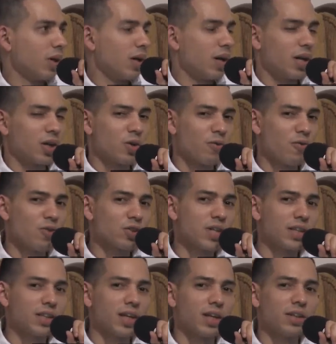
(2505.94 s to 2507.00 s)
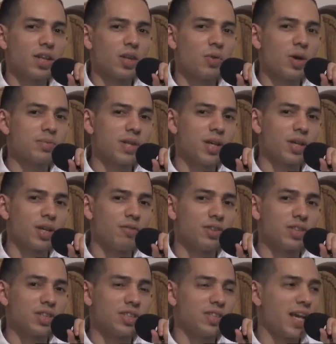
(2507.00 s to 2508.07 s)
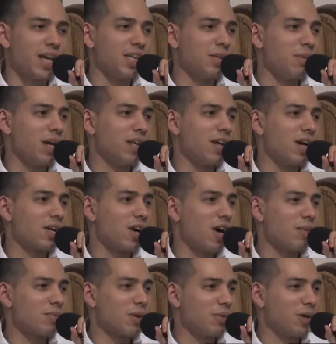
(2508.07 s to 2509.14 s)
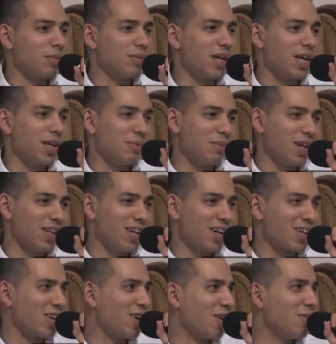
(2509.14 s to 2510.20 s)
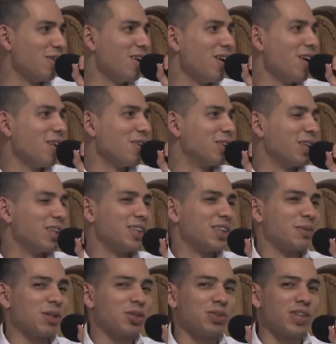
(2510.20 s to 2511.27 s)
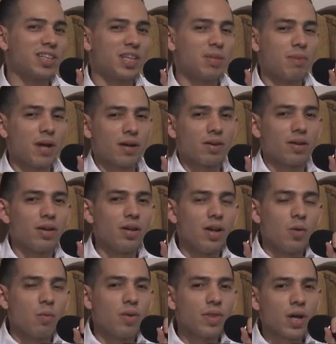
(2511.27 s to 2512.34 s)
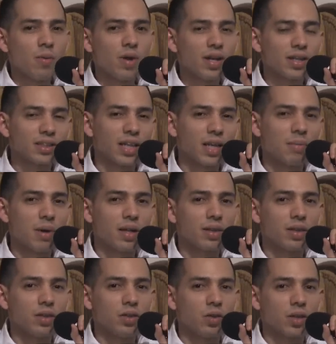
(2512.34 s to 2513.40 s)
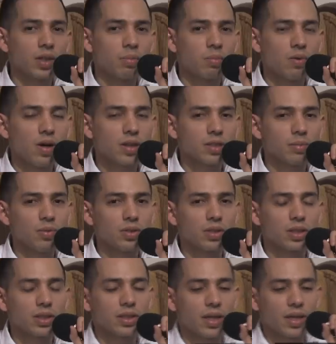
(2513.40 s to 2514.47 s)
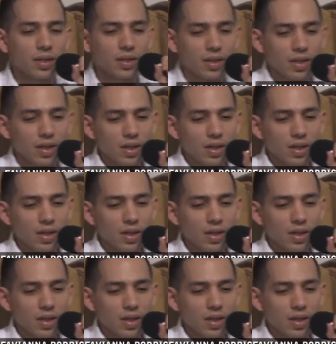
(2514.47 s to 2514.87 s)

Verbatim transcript: Yeah, and good folks out there, another website you can visit is dantheman.com. Coming up, dantheman.com. We've got the special guests in the background. One thing I wanted to say about New York and the Bronx and music is like,